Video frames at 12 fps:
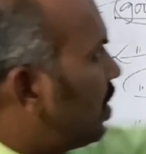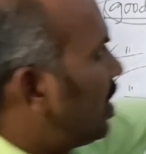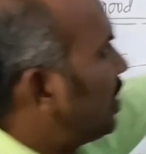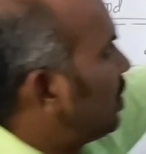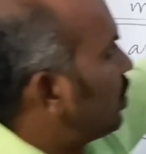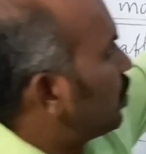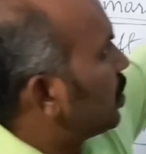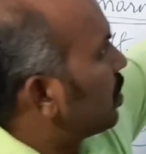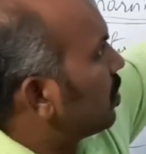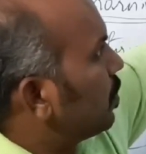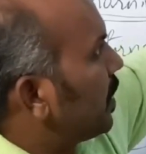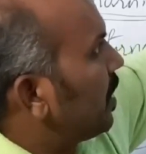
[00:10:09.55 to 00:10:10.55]
and what
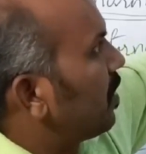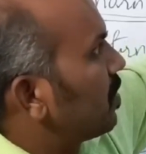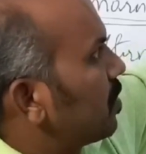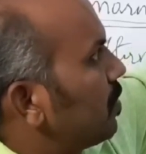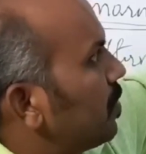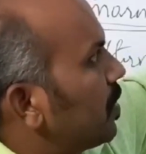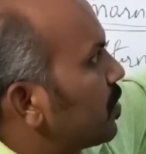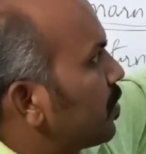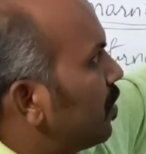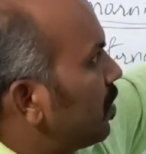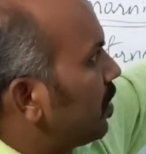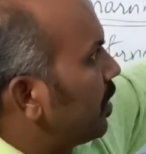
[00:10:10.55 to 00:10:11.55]
are the meanings of
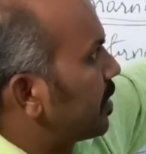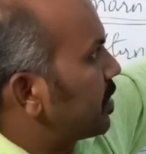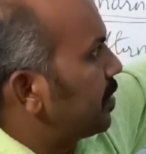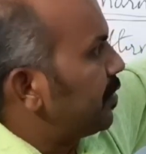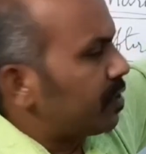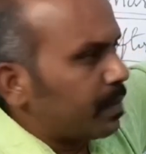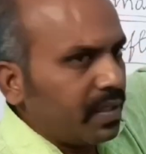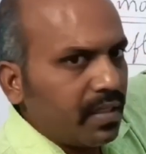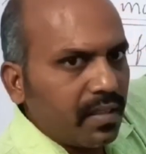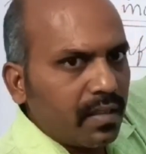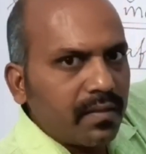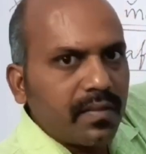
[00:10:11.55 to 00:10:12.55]
sorry, excuse me,
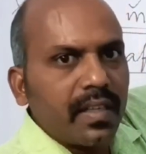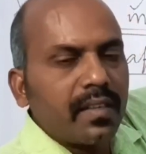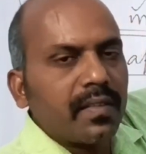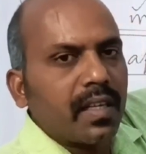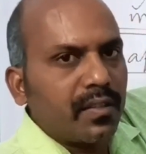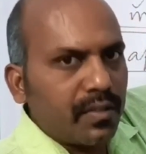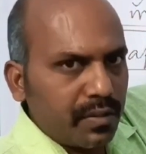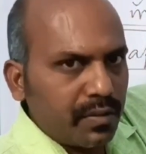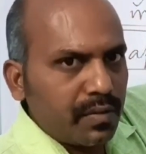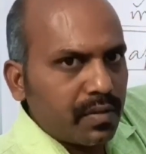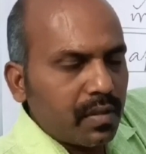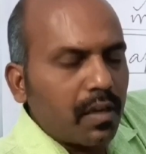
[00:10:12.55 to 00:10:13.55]
and where we have to
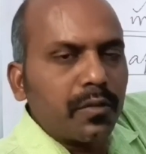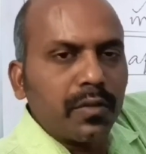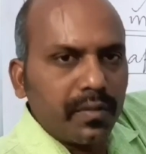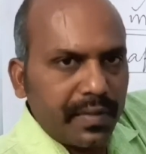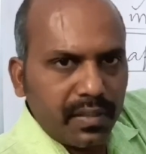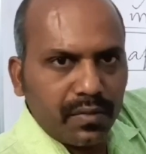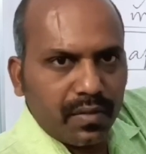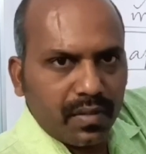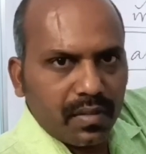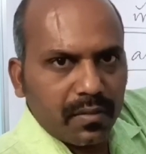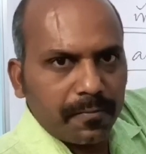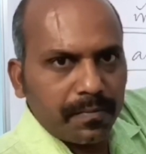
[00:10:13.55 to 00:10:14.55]
use, how do we
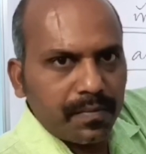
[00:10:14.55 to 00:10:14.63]
use.